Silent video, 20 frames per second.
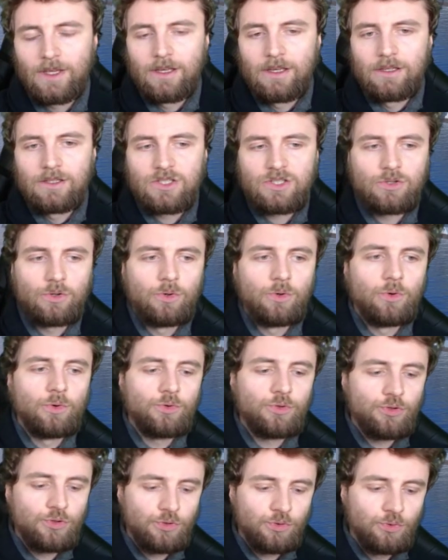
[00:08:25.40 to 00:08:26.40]
So
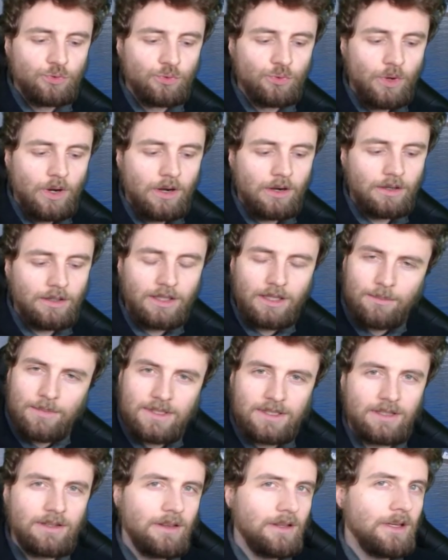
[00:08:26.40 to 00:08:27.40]
you are limited
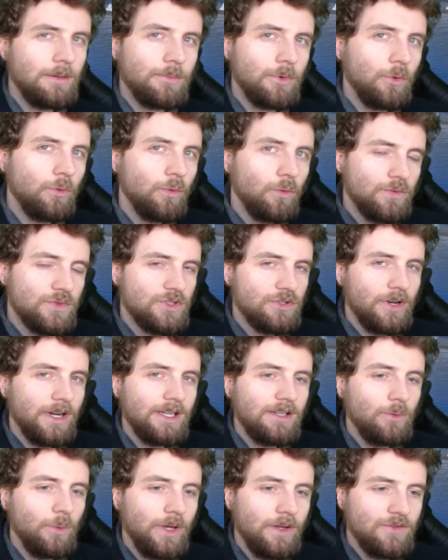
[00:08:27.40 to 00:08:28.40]
to the number of
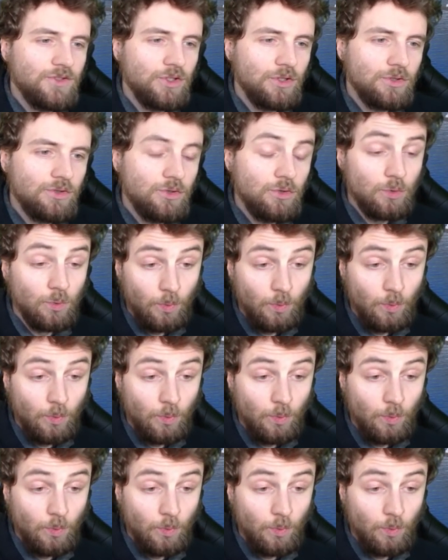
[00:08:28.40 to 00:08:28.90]
strike waves you can do,